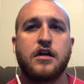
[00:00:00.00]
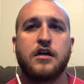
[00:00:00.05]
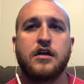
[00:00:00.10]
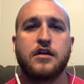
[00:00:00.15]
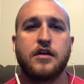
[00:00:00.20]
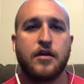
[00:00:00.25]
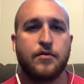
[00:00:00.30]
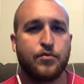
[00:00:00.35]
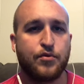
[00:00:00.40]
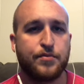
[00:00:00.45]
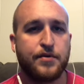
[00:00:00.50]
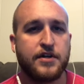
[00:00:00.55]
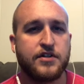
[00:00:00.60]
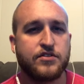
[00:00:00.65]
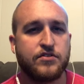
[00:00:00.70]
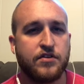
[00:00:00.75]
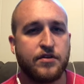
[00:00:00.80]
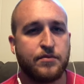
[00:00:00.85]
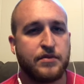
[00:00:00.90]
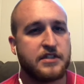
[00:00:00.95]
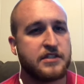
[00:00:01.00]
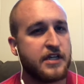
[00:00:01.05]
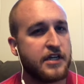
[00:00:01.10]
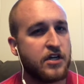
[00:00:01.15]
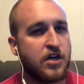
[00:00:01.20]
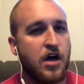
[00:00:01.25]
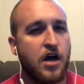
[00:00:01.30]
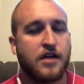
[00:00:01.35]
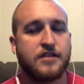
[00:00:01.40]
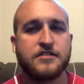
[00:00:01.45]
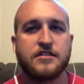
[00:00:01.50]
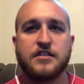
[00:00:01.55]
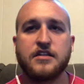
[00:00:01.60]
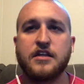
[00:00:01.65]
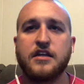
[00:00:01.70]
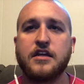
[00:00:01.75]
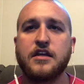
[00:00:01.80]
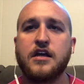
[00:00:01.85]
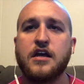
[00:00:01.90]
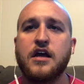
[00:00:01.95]
Now, perpetually means like
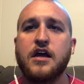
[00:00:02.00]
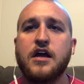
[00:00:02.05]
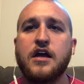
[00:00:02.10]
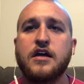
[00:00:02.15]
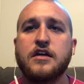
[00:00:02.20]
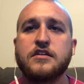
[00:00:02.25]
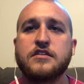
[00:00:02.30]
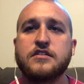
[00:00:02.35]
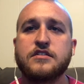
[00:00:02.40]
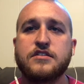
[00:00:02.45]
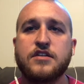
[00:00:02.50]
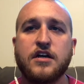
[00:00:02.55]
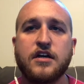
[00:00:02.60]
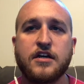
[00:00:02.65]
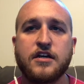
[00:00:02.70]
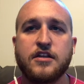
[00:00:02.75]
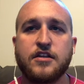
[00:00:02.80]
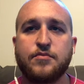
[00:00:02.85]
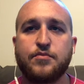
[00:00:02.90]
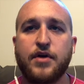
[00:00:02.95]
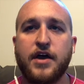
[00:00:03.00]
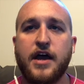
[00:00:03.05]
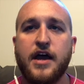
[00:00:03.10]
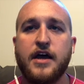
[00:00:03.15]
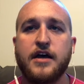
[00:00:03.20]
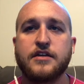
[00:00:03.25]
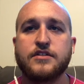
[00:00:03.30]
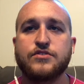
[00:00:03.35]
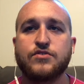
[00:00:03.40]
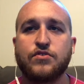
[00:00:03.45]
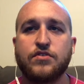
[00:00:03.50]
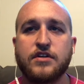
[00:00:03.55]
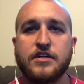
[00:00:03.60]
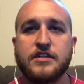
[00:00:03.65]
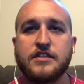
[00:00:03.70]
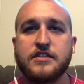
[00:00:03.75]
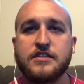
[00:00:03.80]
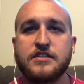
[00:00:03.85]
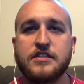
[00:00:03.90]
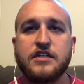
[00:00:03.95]
constantly stuck in the past or in a
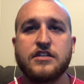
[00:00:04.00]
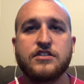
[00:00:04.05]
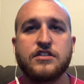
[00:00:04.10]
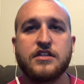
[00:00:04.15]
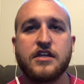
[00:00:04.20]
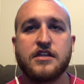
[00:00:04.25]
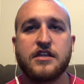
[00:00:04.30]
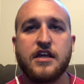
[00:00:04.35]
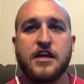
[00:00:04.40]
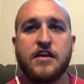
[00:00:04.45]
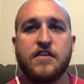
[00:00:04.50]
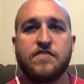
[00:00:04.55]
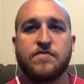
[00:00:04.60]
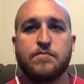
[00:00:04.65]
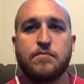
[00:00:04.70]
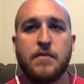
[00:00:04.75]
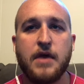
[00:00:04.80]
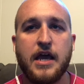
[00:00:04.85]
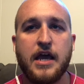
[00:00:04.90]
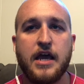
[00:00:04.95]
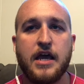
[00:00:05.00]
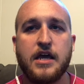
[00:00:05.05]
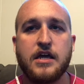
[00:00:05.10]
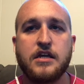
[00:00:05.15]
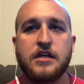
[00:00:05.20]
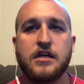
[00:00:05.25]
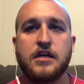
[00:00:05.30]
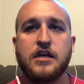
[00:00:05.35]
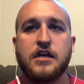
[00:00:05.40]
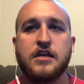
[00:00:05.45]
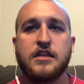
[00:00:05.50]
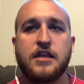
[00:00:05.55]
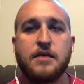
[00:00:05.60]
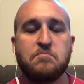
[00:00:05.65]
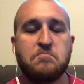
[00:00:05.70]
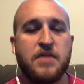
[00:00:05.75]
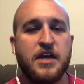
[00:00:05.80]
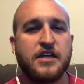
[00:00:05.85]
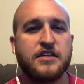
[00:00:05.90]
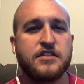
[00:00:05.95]
decision that they have made that
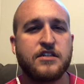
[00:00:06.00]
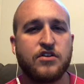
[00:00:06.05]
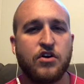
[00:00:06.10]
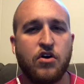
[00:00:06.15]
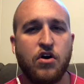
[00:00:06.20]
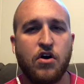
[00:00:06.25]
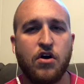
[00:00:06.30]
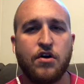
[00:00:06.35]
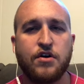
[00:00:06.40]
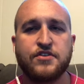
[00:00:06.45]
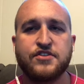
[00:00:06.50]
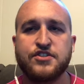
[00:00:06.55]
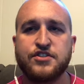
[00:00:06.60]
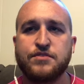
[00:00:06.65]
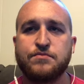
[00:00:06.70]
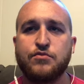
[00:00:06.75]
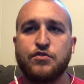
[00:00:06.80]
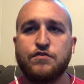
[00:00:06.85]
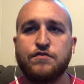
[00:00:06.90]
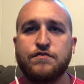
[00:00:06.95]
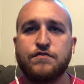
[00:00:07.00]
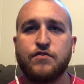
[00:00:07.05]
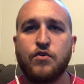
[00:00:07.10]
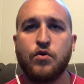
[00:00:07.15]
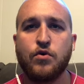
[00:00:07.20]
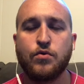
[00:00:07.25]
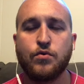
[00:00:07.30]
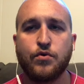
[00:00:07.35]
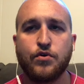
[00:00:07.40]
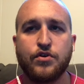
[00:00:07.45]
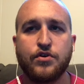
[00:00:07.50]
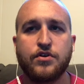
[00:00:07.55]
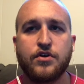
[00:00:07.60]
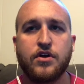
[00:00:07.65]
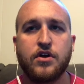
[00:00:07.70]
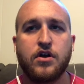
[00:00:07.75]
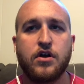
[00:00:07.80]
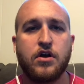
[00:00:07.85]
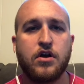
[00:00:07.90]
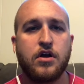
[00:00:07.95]
makes it hard to move forward
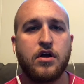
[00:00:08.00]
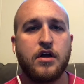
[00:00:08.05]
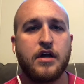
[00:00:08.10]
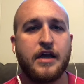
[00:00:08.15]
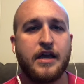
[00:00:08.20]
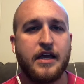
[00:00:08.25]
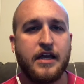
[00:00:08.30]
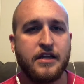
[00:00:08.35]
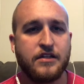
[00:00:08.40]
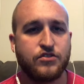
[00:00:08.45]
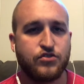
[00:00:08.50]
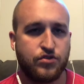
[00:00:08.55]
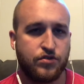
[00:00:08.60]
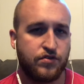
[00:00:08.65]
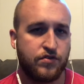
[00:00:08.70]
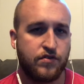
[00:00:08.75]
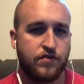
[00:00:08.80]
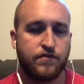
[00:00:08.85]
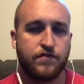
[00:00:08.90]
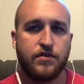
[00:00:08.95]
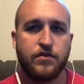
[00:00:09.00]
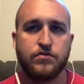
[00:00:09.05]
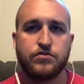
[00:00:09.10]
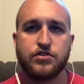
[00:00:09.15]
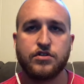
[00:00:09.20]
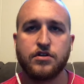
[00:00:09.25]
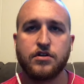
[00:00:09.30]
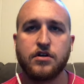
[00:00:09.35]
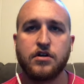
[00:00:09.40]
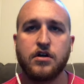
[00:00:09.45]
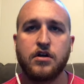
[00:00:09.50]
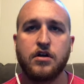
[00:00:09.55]
into the future.